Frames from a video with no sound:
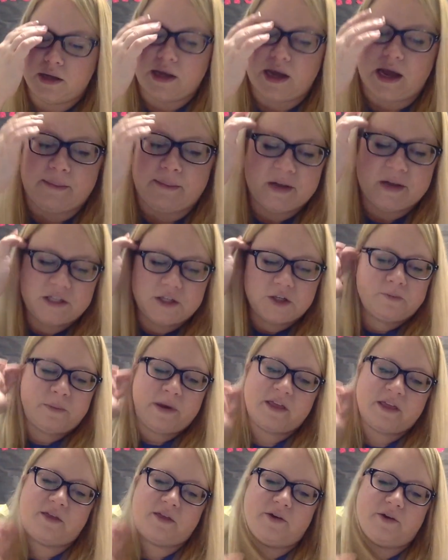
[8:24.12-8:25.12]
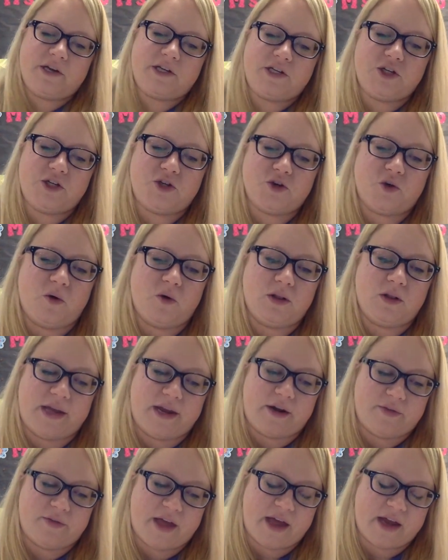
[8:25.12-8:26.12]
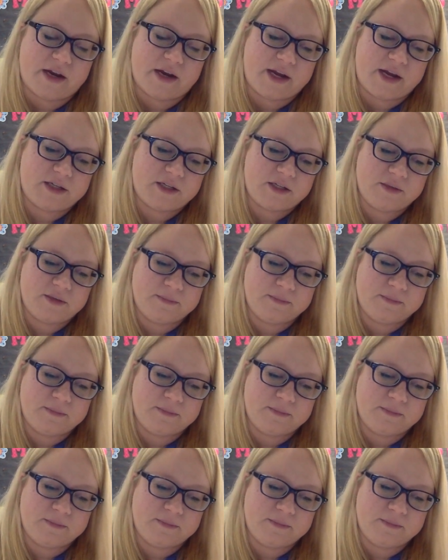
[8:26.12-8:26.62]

I messaged my theory to Joel later that night.